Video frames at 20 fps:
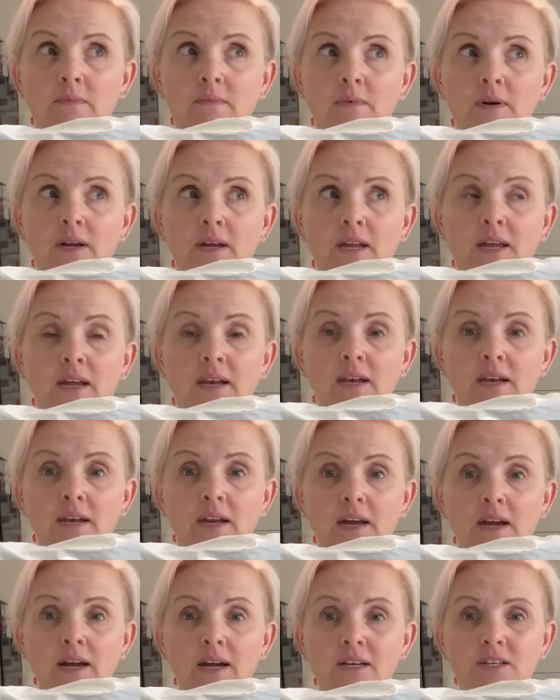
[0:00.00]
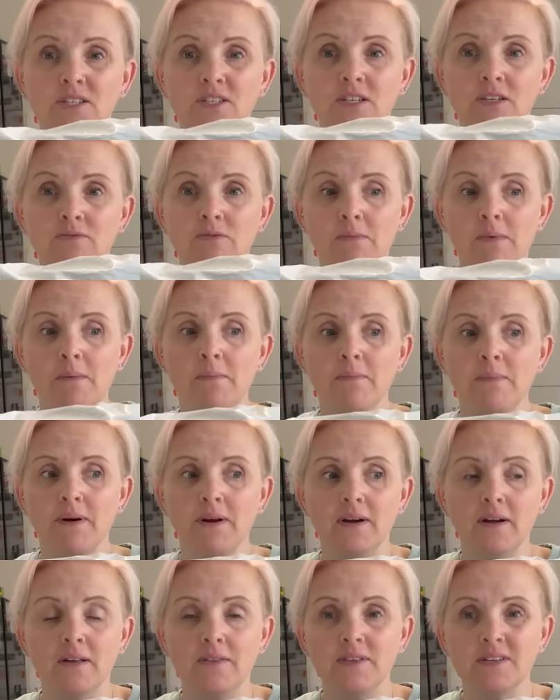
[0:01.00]
I can't actually
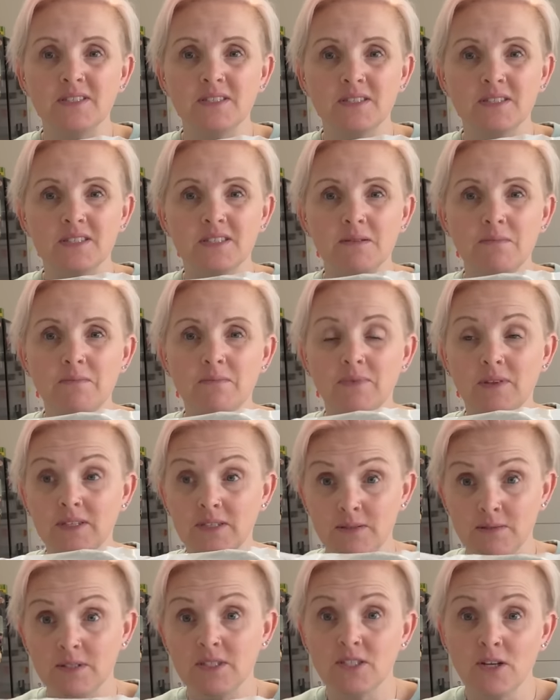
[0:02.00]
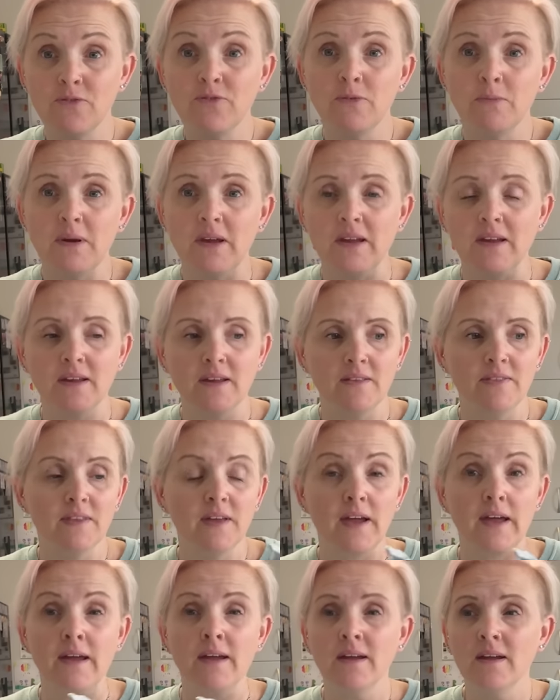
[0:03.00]
remember. There's stuff for me in
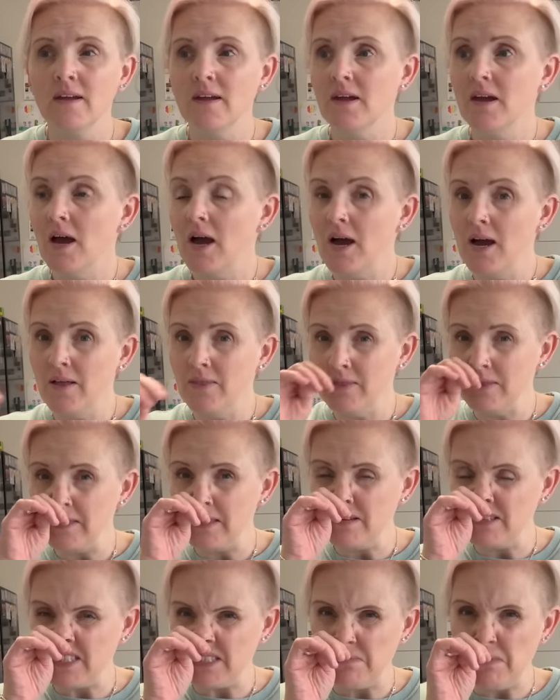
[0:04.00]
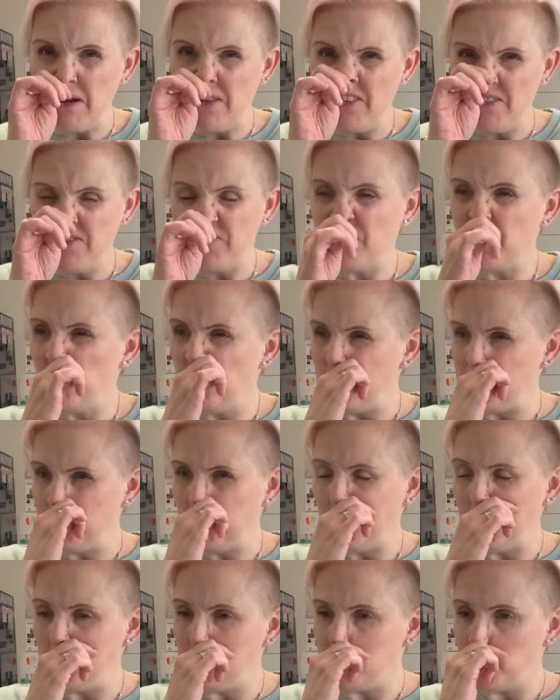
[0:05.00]
there, and there's some other few bits
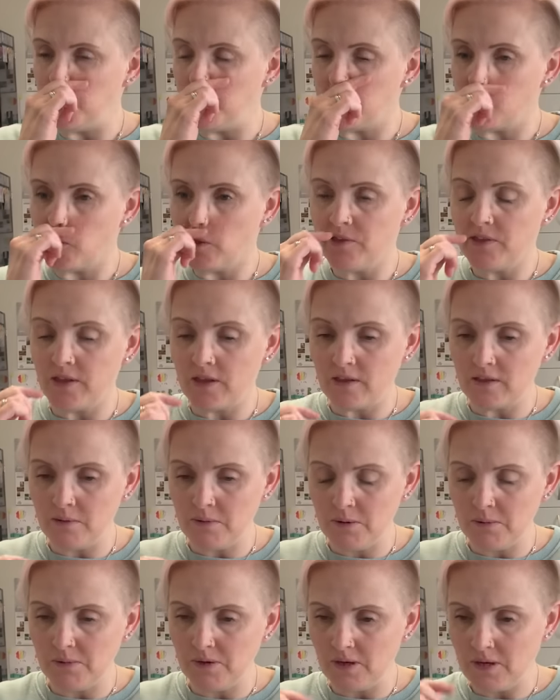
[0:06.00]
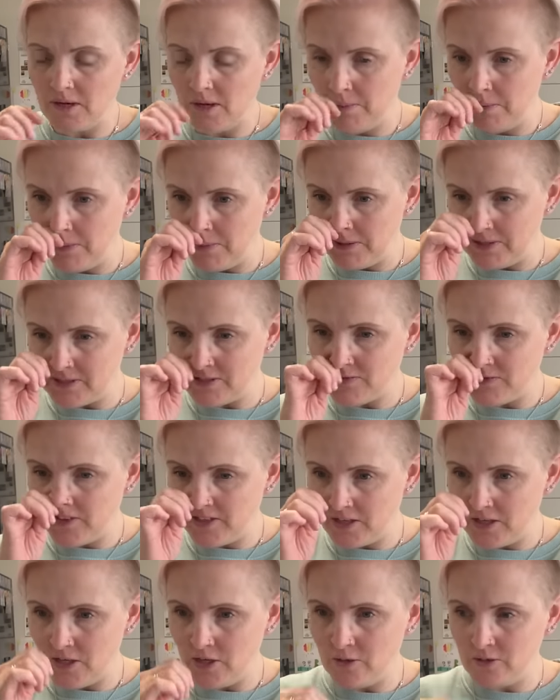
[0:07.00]
and pieces. I think there might be a couple of bits for the
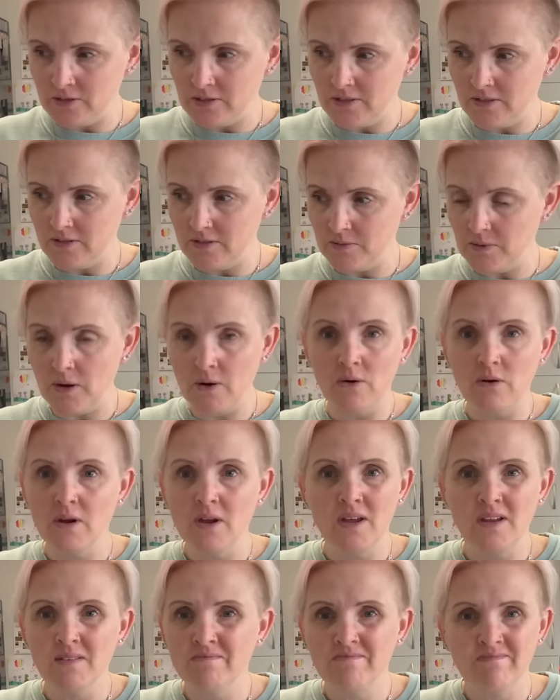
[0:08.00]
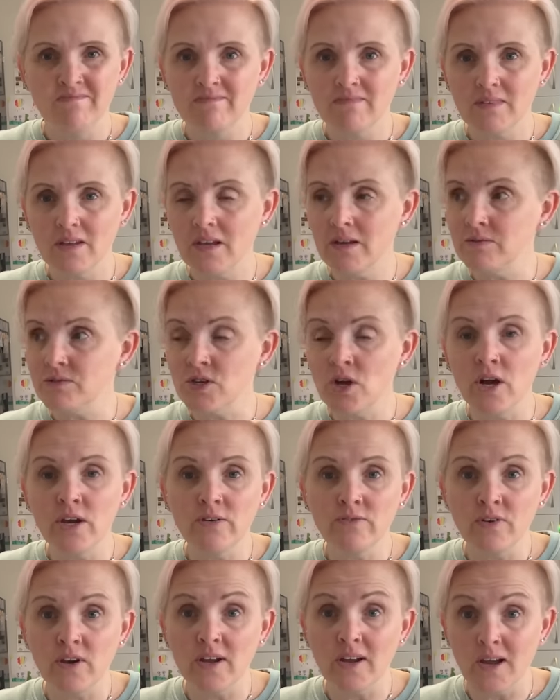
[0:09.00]
girls in there as well. It was kind
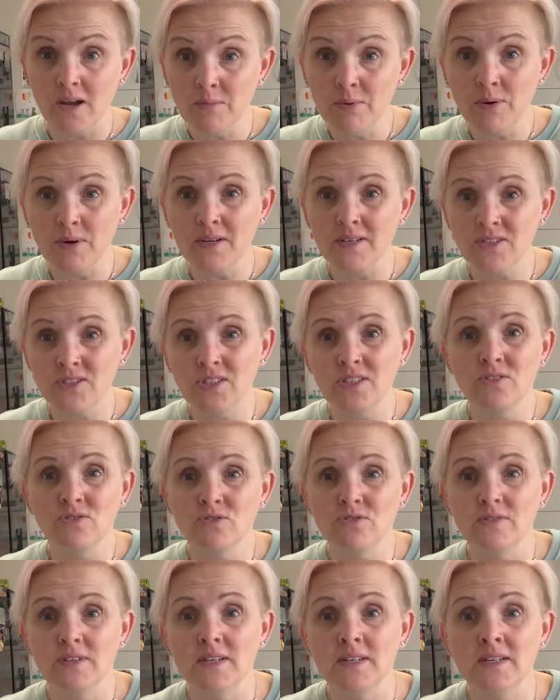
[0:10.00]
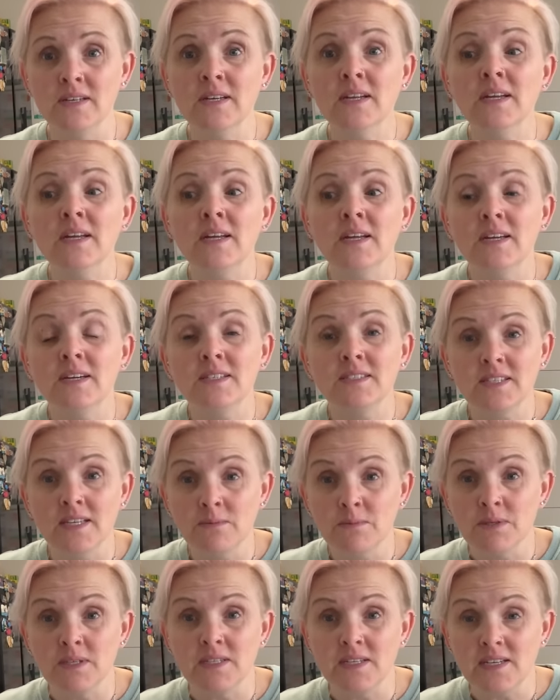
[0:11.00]
of like I'm putting a Shein order in. Does
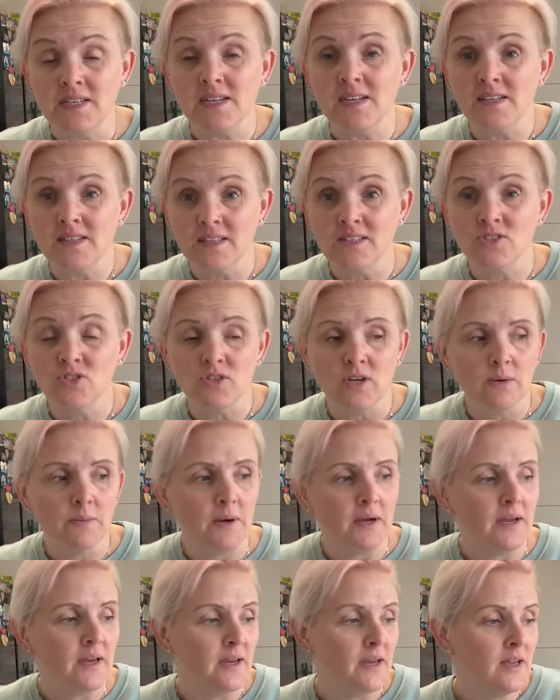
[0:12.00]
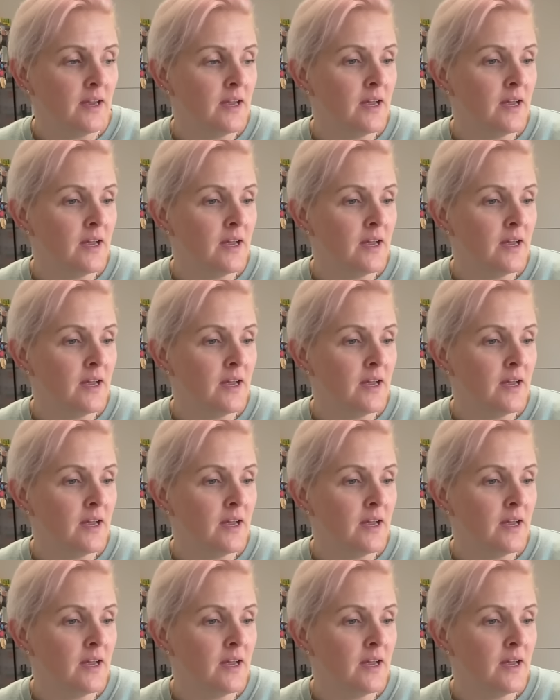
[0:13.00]
anybody need anything straight away?